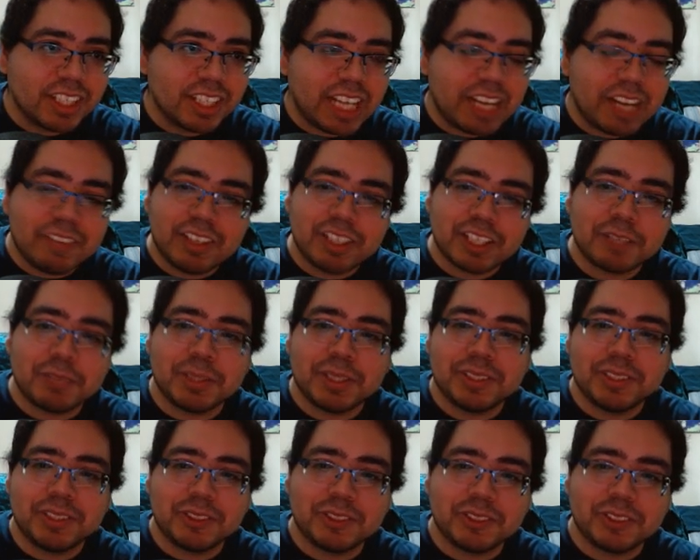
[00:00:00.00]
I
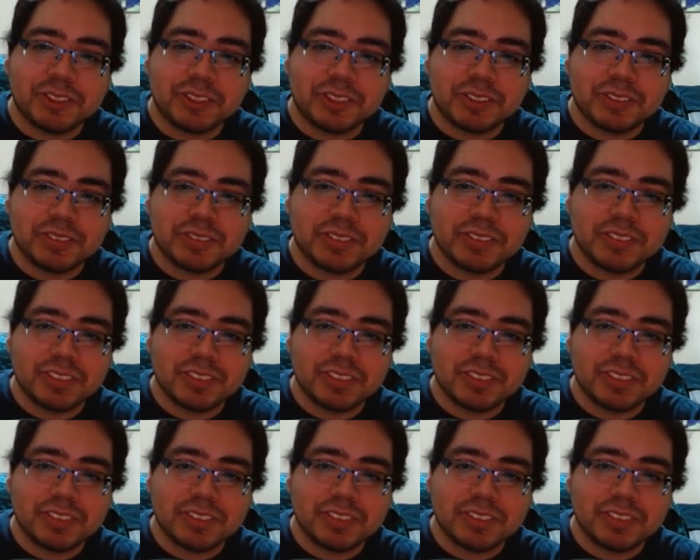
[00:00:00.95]
recommend this show.